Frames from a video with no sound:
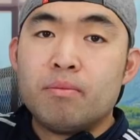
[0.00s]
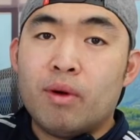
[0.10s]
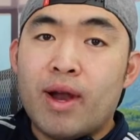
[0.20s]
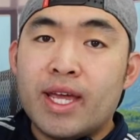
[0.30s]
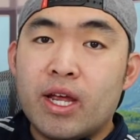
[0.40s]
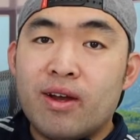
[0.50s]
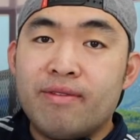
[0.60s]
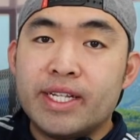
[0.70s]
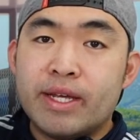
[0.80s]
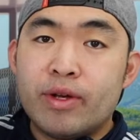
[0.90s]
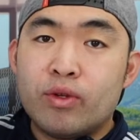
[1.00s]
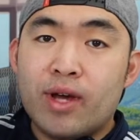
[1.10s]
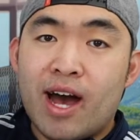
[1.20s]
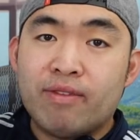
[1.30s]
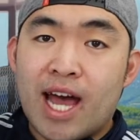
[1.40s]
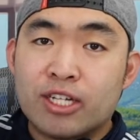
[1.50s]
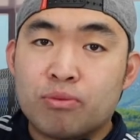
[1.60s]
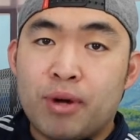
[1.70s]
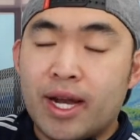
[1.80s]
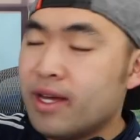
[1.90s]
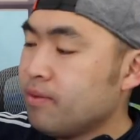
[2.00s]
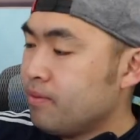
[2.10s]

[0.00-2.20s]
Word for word: But right here, if you see, we do have the actual product.